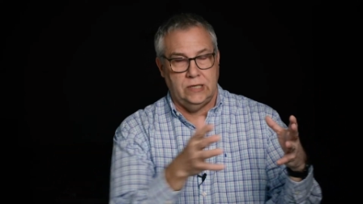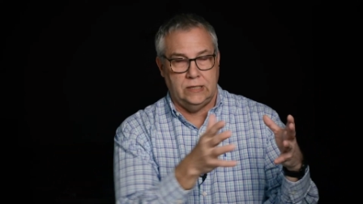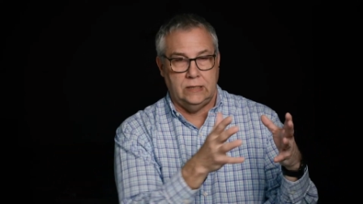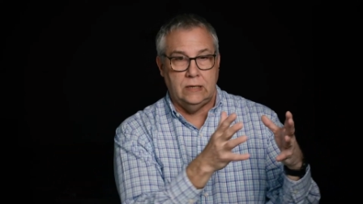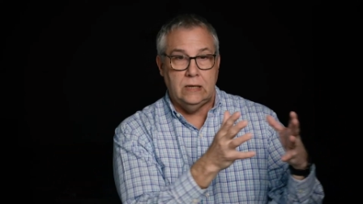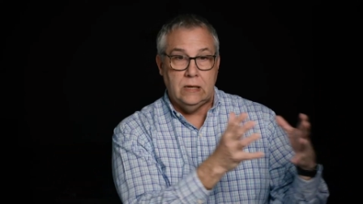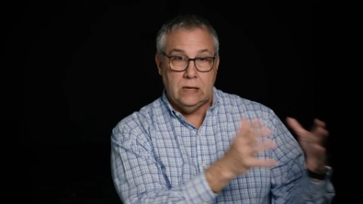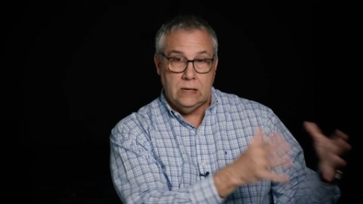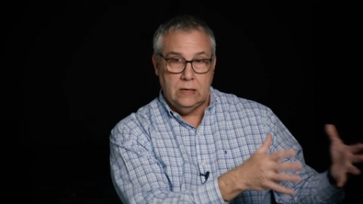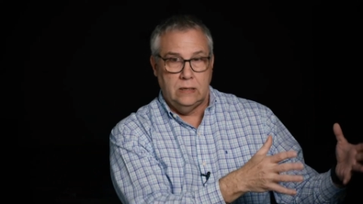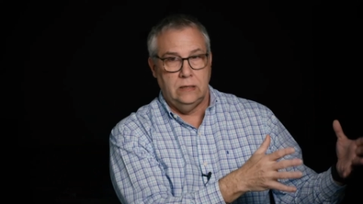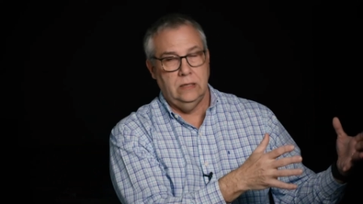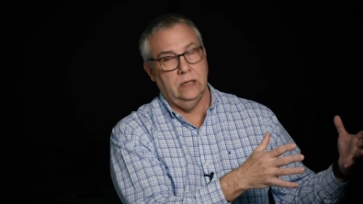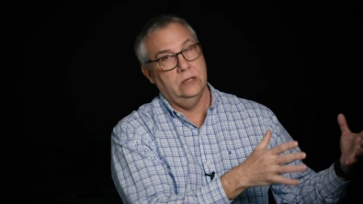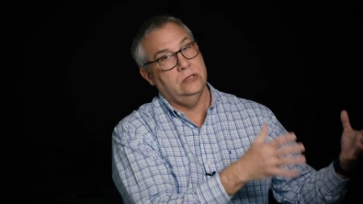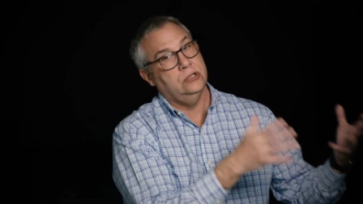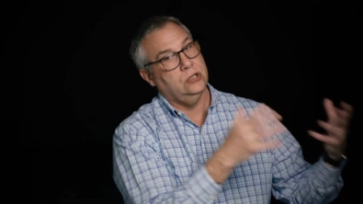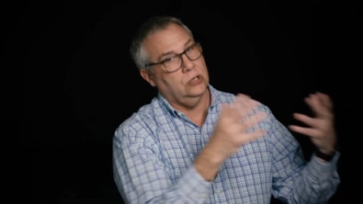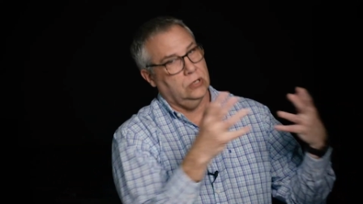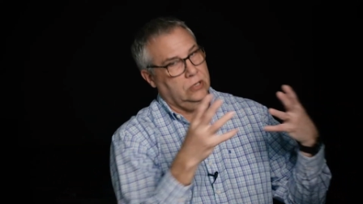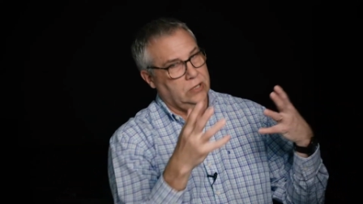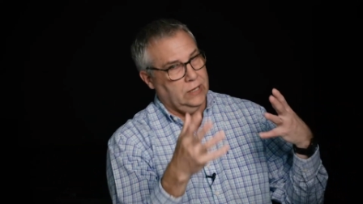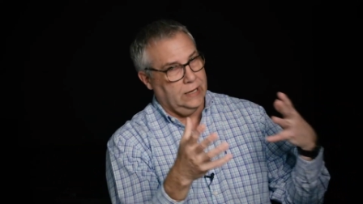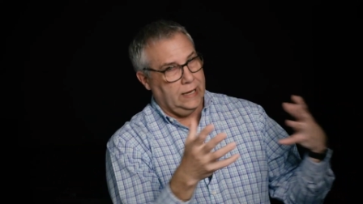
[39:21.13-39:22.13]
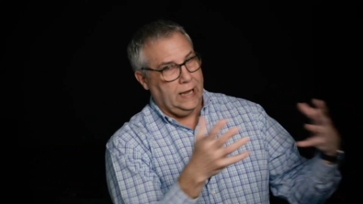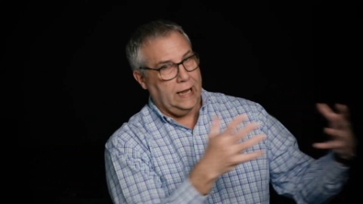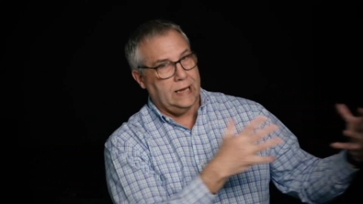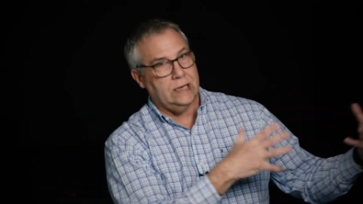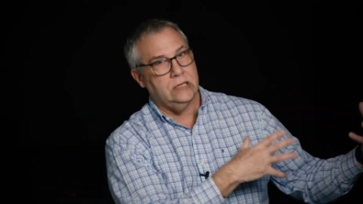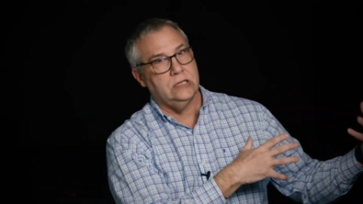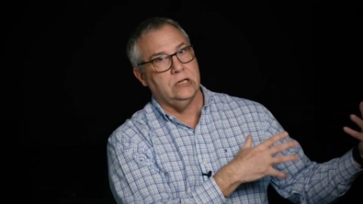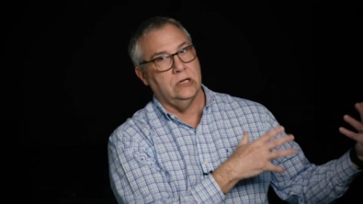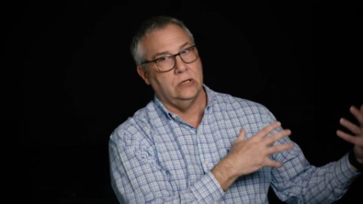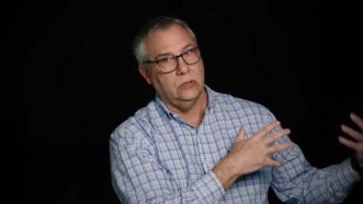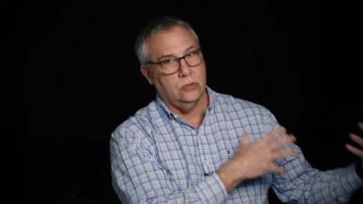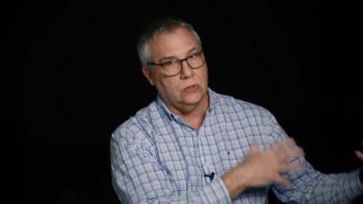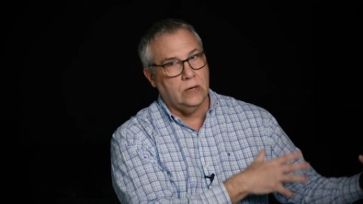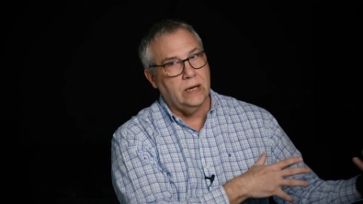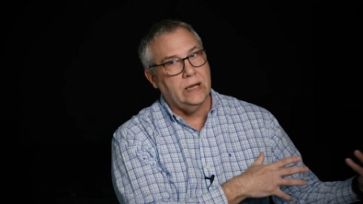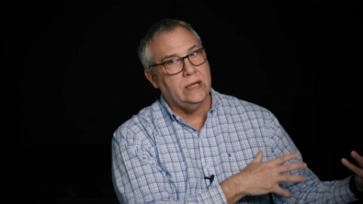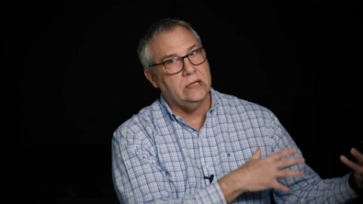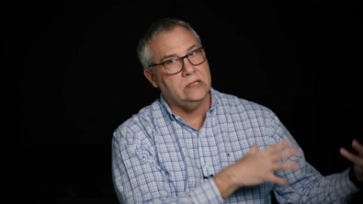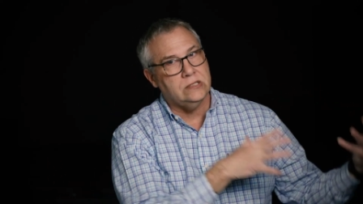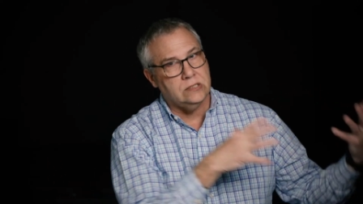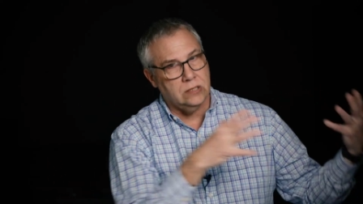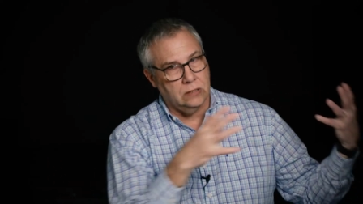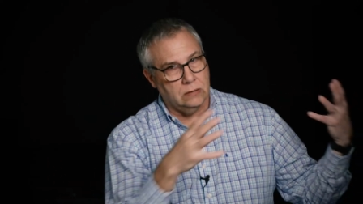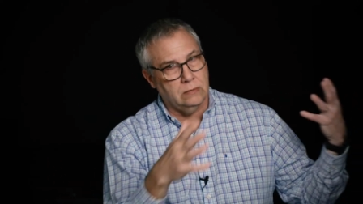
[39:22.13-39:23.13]
And you sort of think ancient
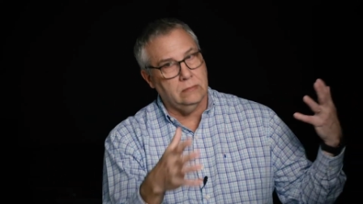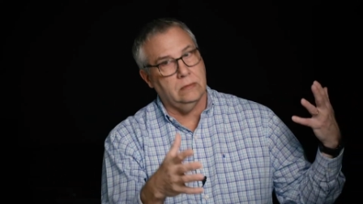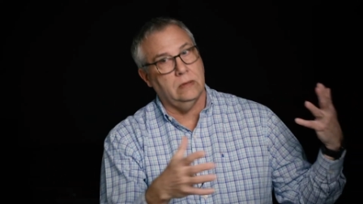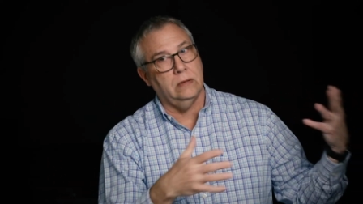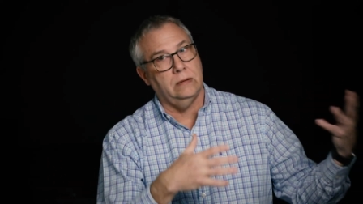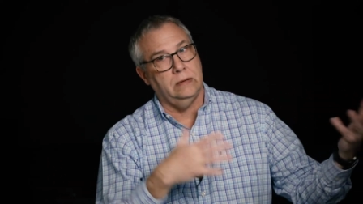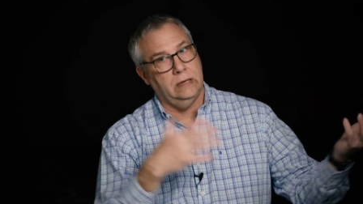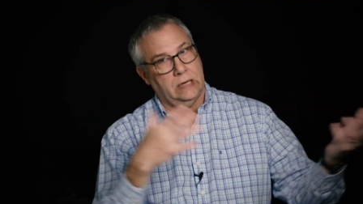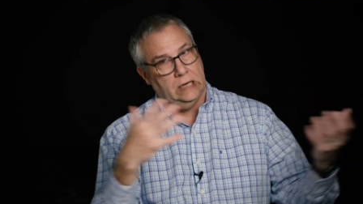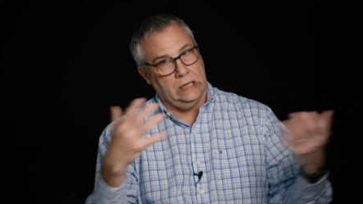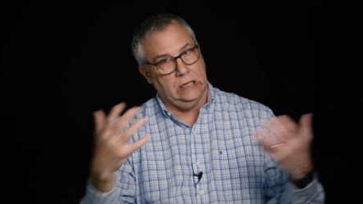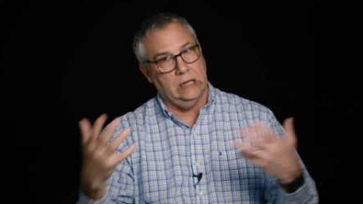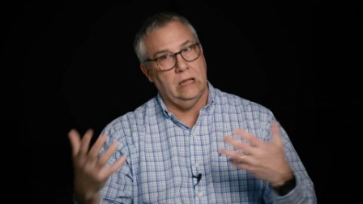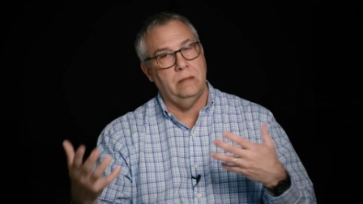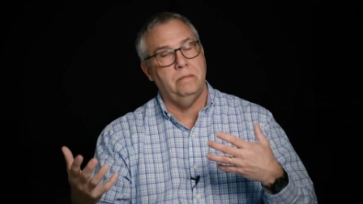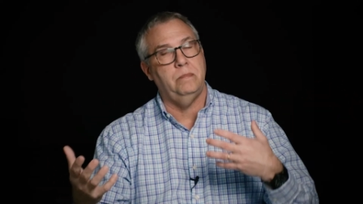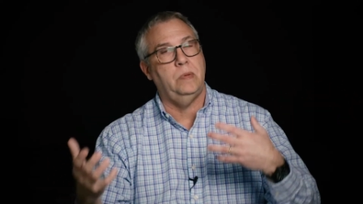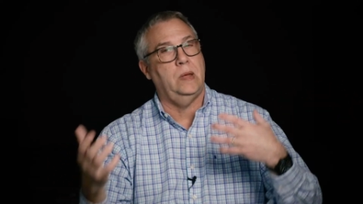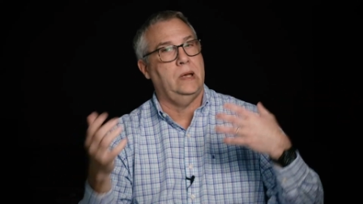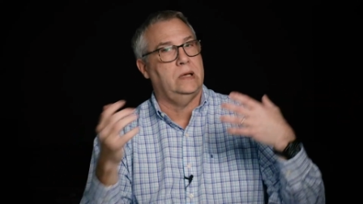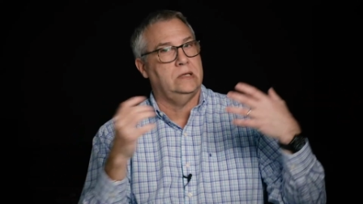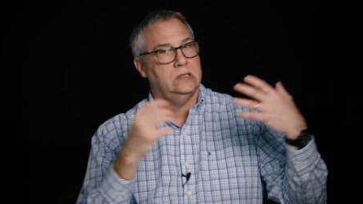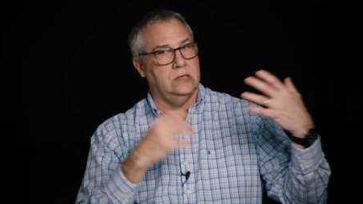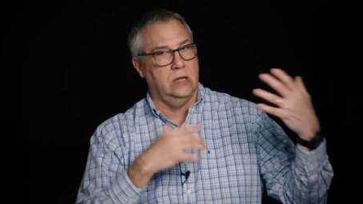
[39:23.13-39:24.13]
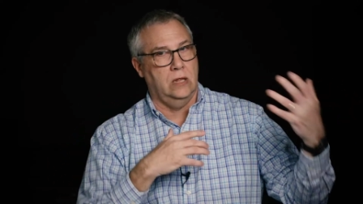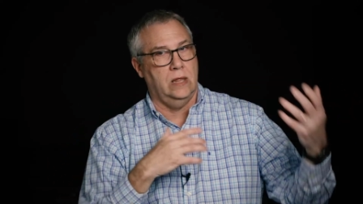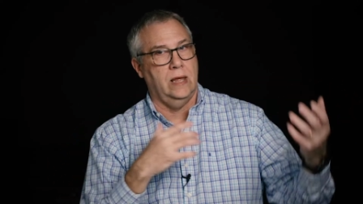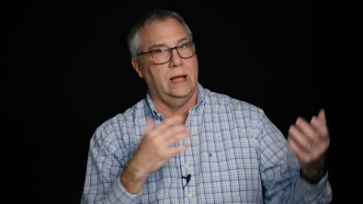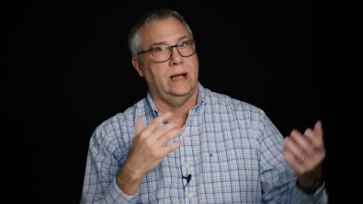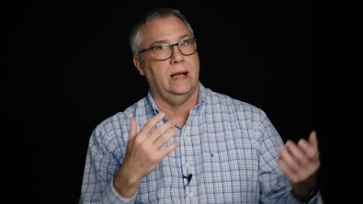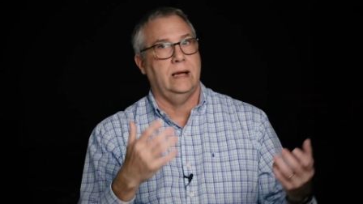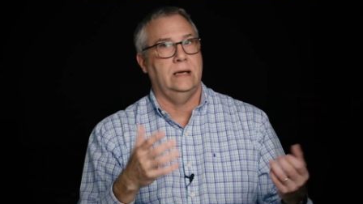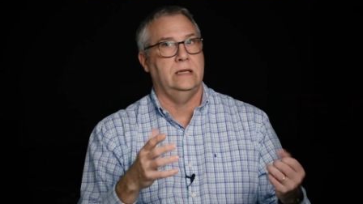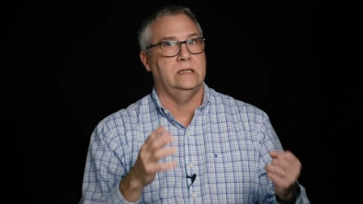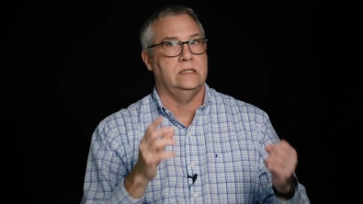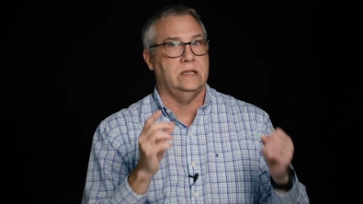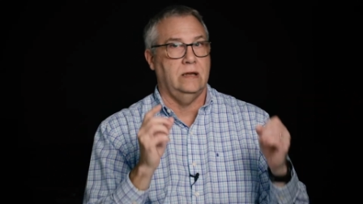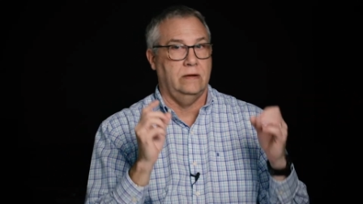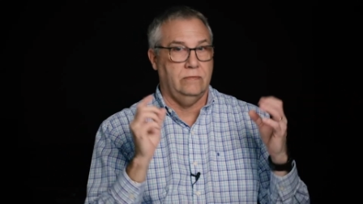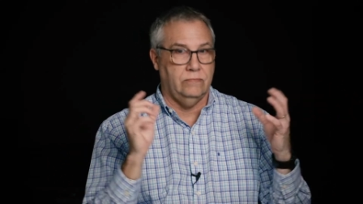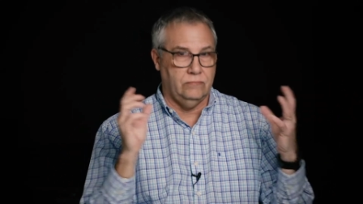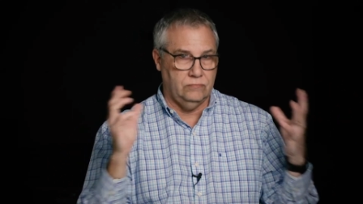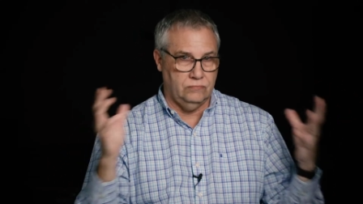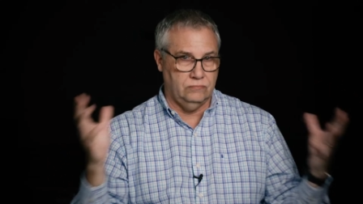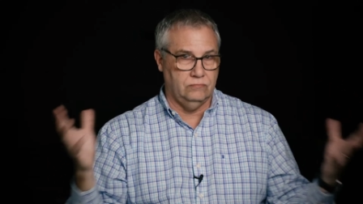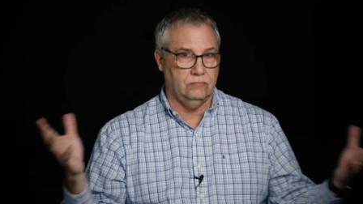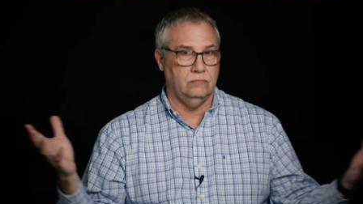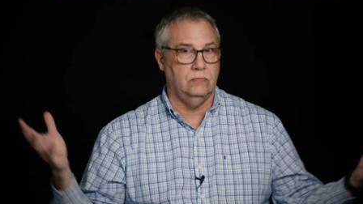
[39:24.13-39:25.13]
Greece and the you know, Olympics, all that kind of
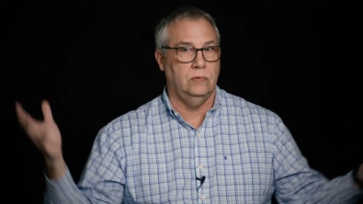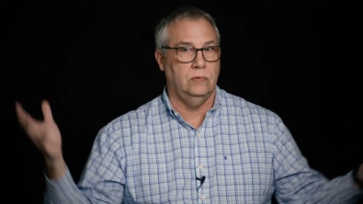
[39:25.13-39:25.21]
stuff.